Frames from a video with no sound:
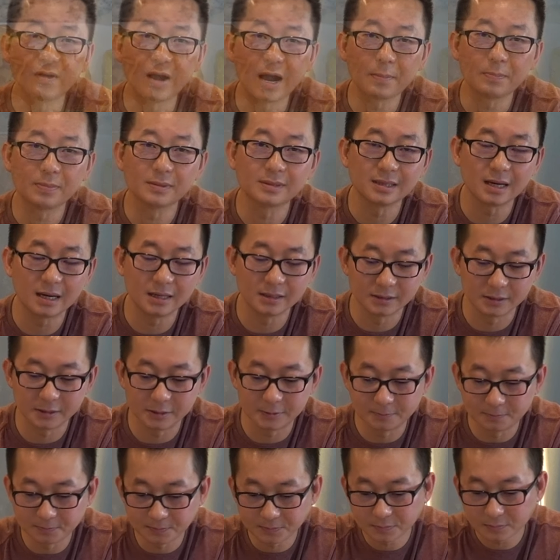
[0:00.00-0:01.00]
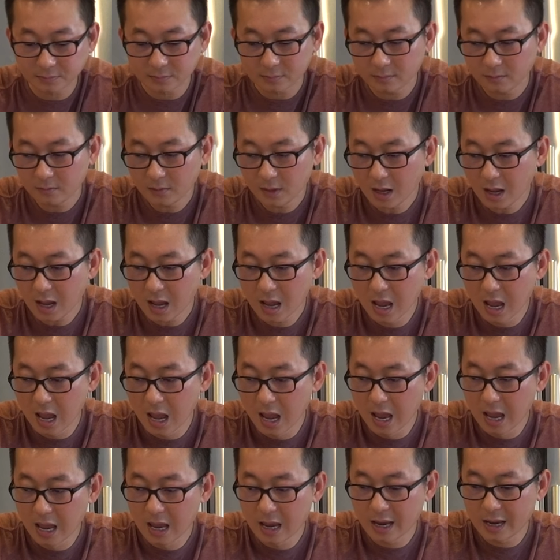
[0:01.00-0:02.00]
appetizer.
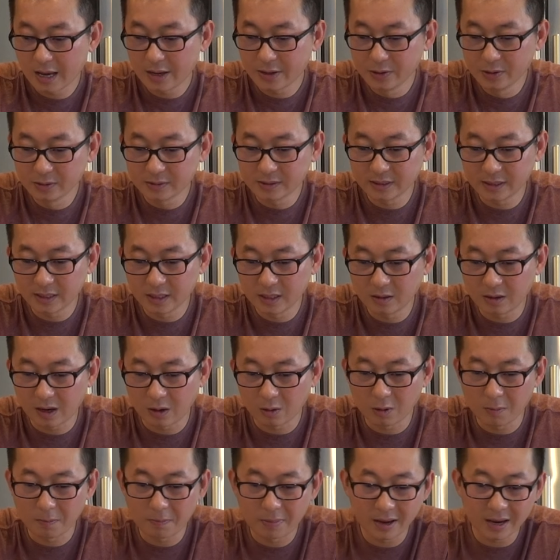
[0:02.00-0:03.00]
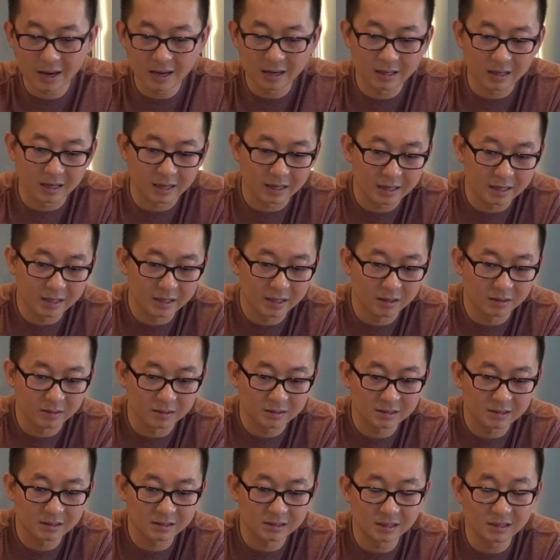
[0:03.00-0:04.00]
And usually, you know, I would pay like, you know,
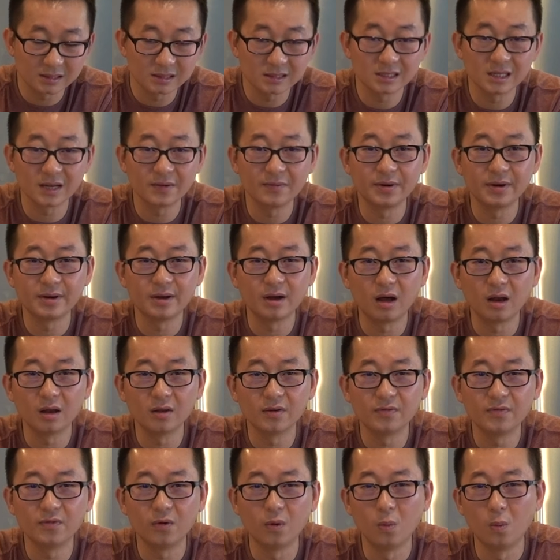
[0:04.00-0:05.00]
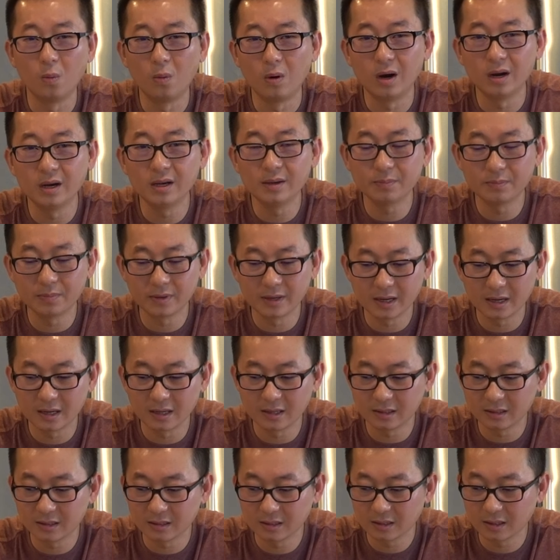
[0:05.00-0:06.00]
$6–7 for one, but
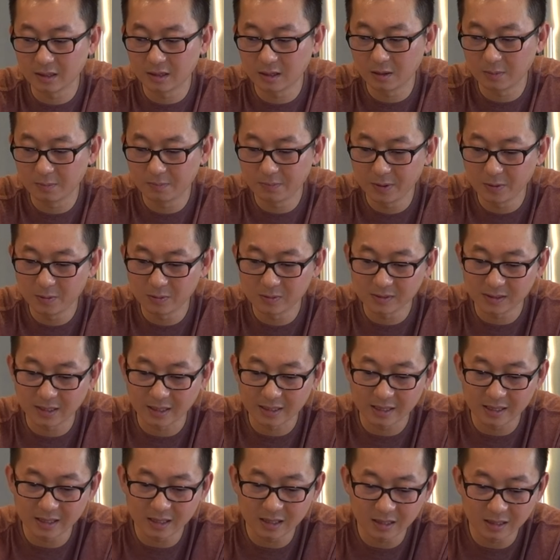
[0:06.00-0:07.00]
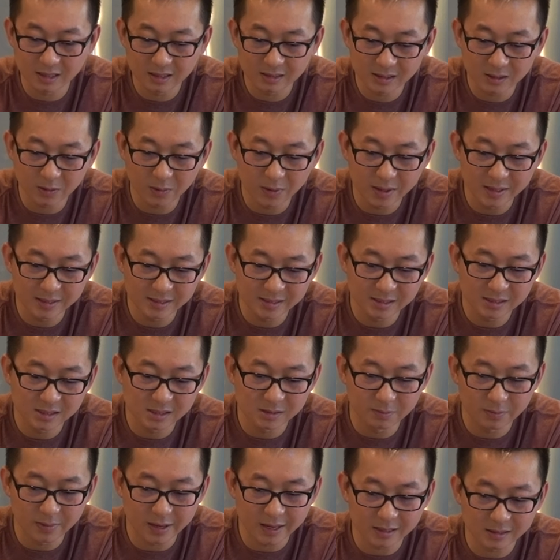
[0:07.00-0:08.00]
then, you know, people was like, yeah, it's so easy to
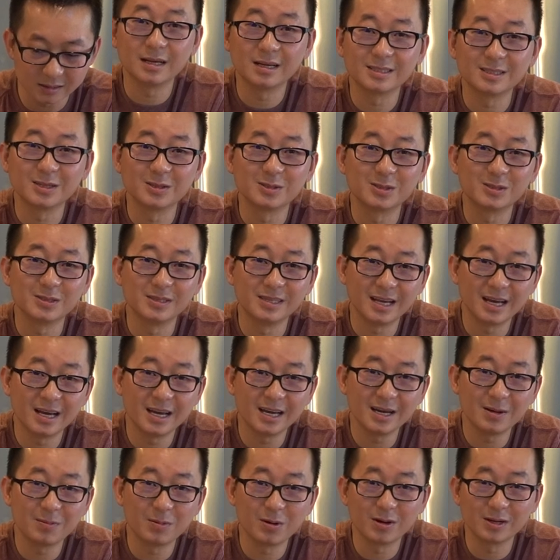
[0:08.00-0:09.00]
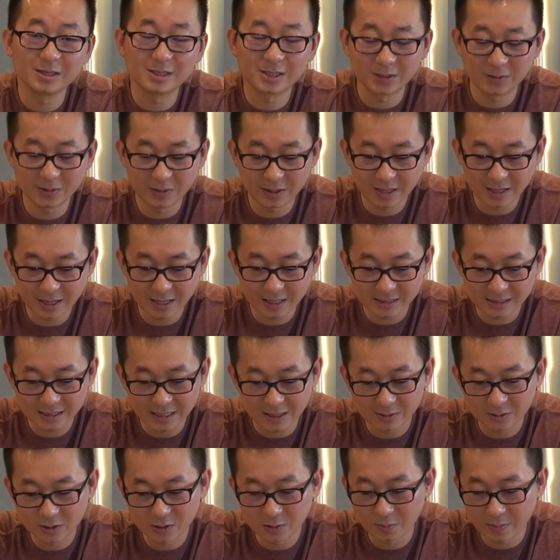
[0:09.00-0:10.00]
mix. So today I'm gonna show you guys
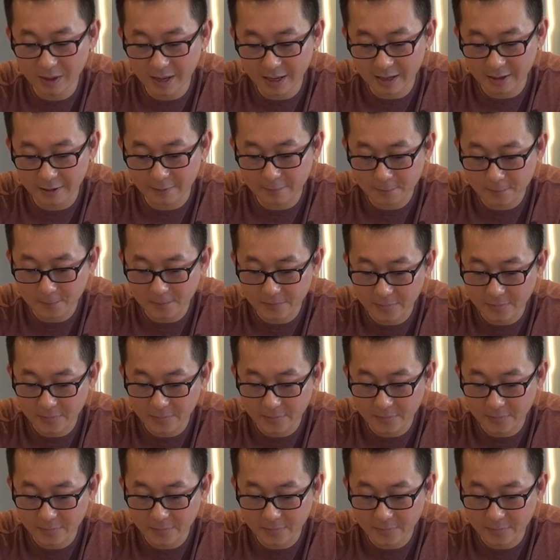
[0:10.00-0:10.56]
how to make it.